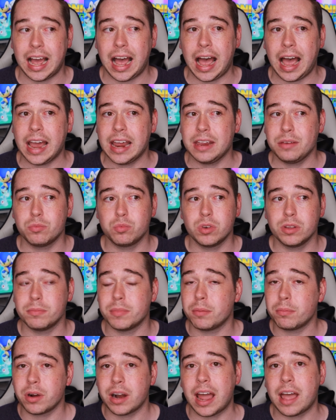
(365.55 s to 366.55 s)
I
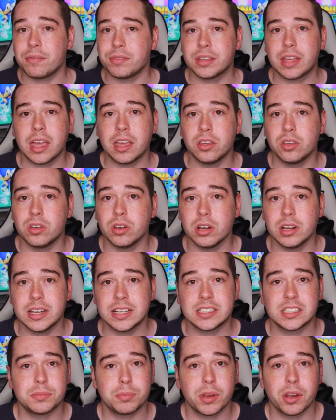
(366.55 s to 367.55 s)
remember having a good
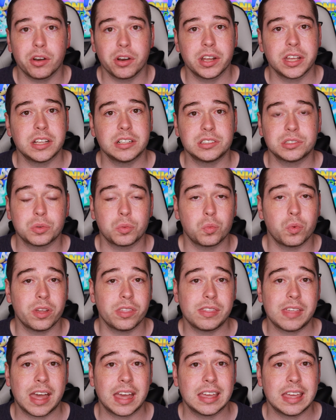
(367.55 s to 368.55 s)
experience
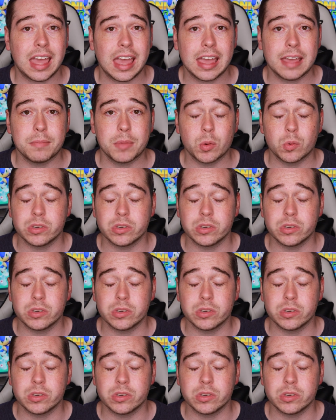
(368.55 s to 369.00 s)
with that game.